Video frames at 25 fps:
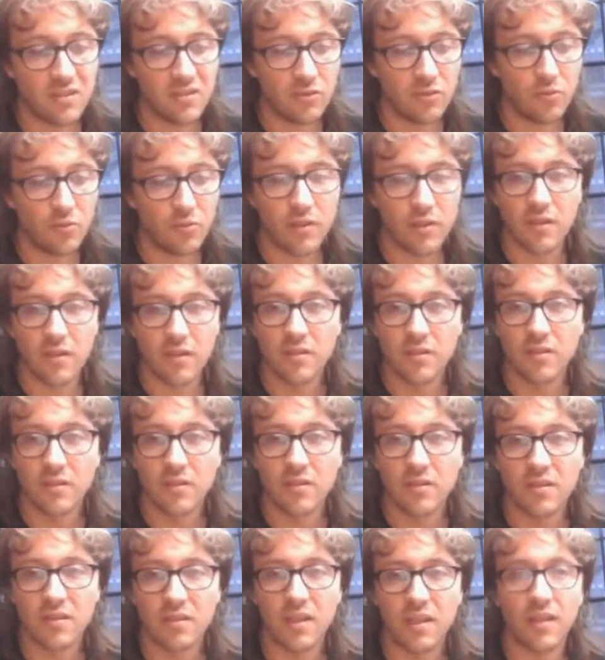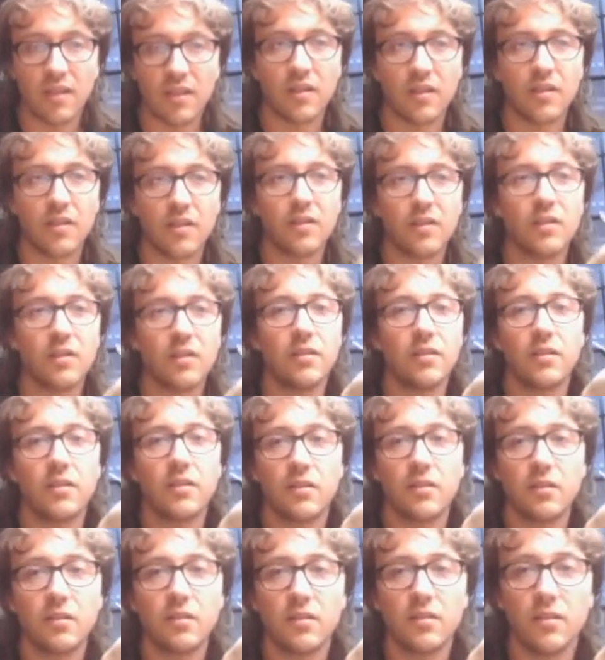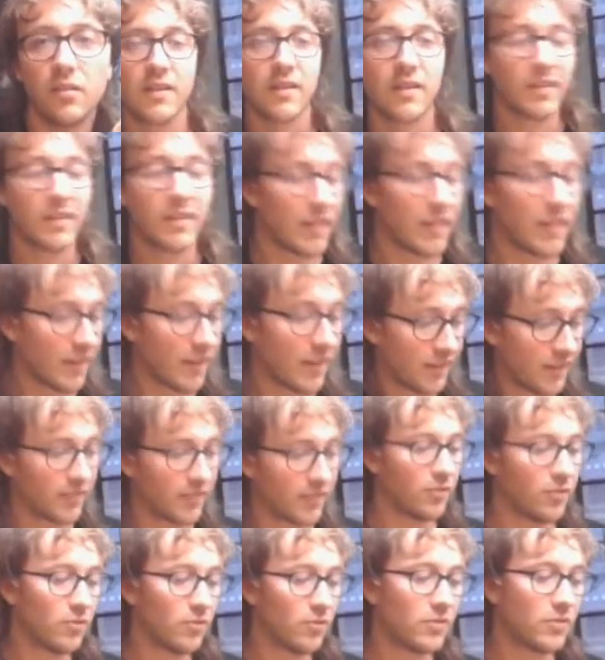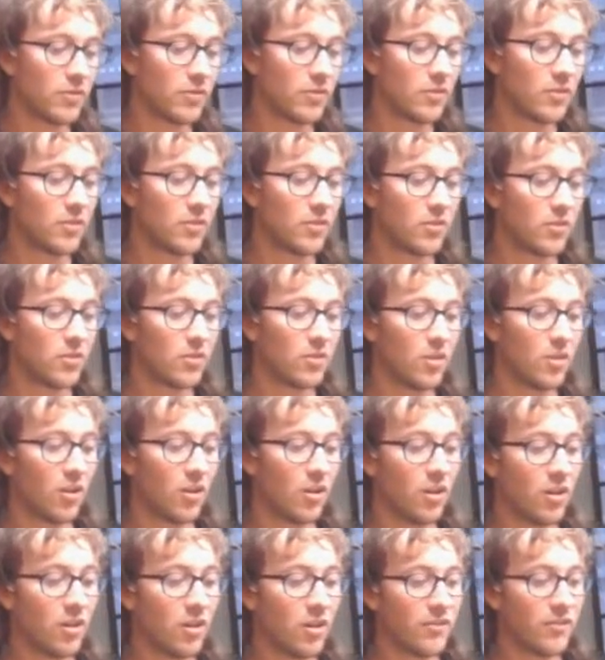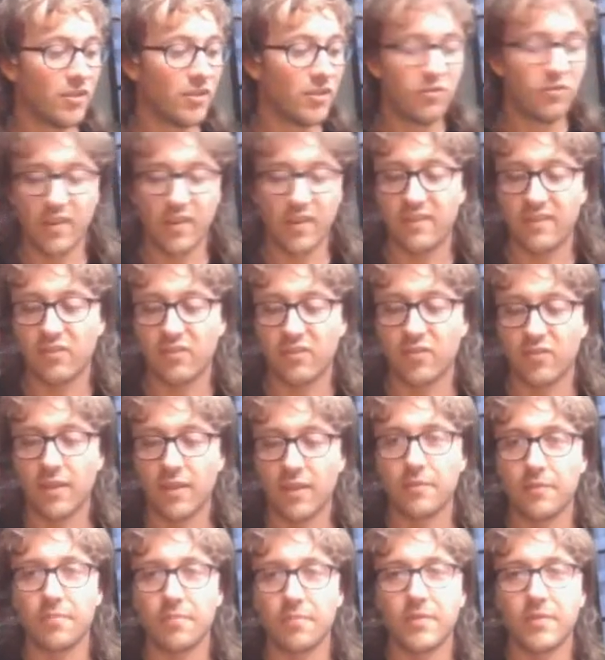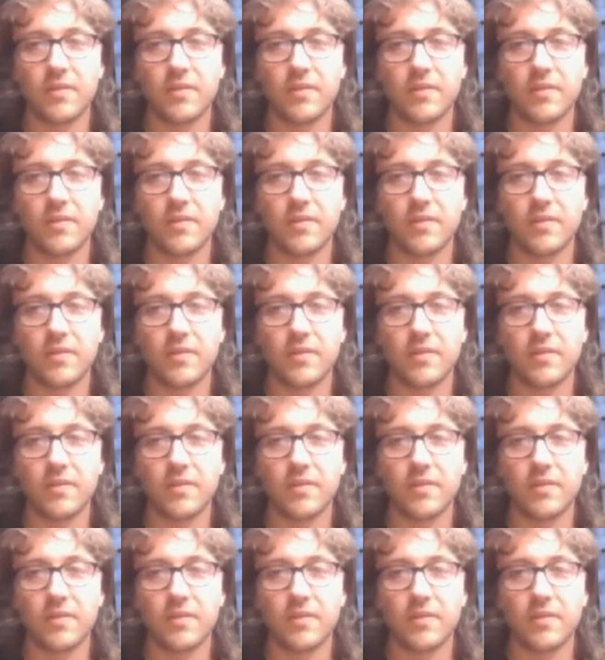newer gear. Yeah, so on the transcribe